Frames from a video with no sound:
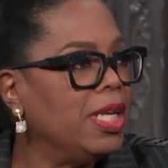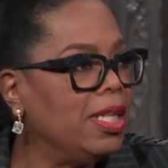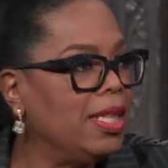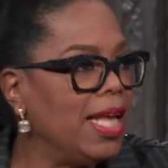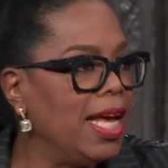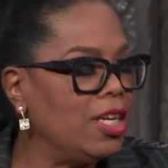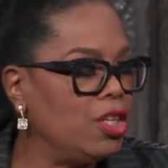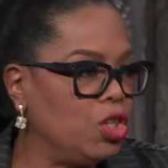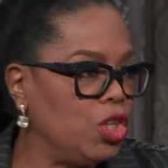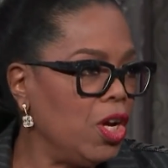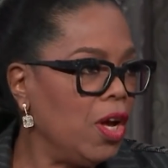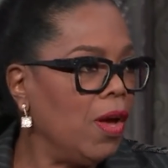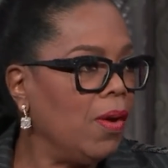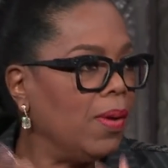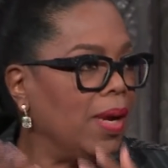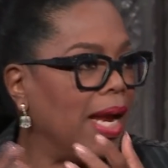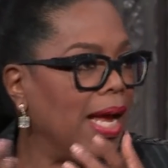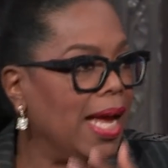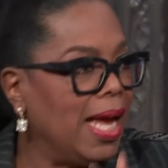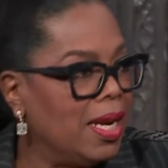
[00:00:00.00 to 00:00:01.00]
in that show
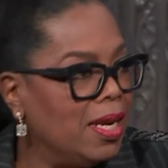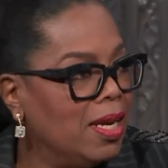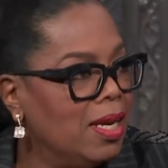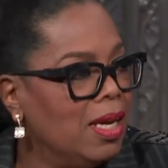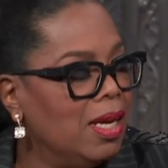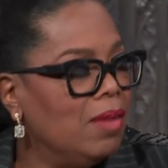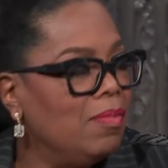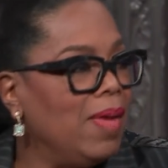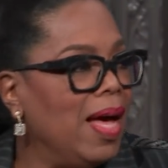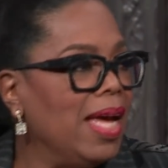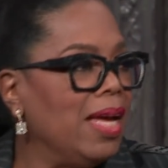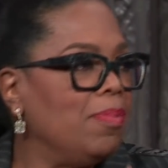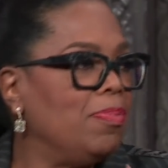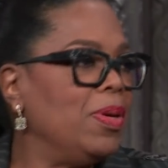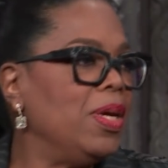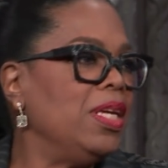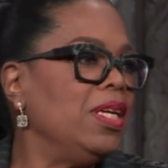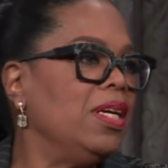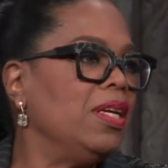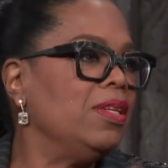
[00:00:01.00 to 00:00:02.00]
and I had my
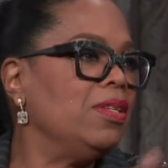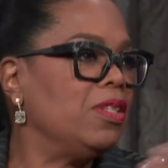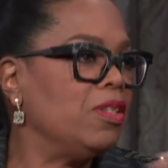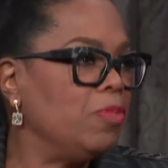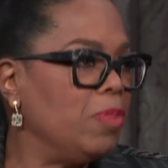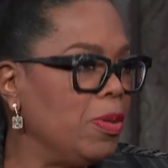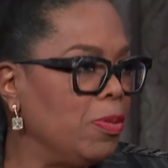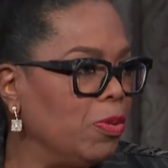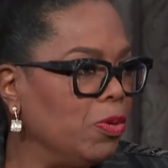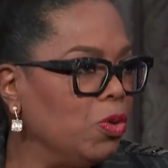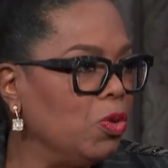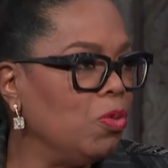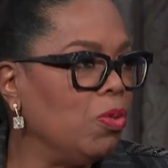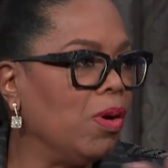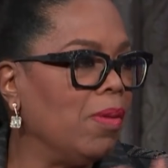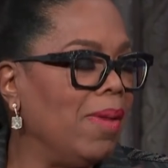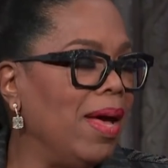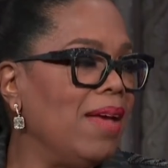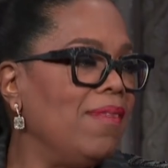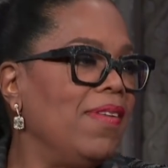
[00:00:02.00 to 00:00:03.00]
opinions and people knew
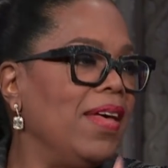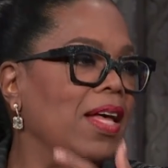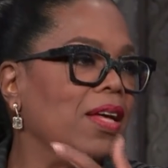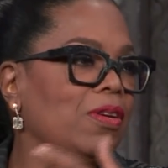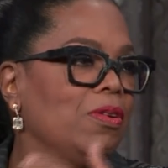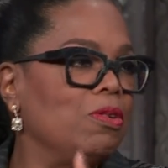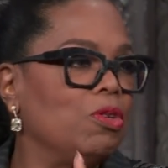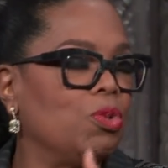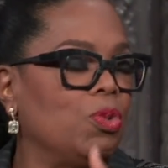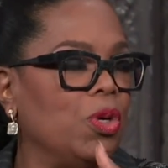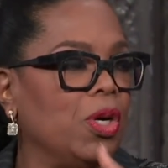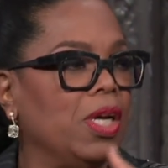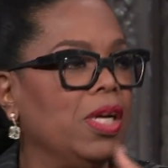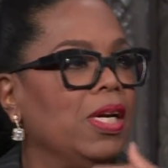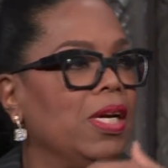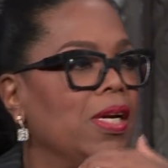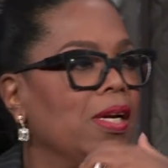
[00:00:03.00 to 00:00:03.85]
where my values You're were. You're a good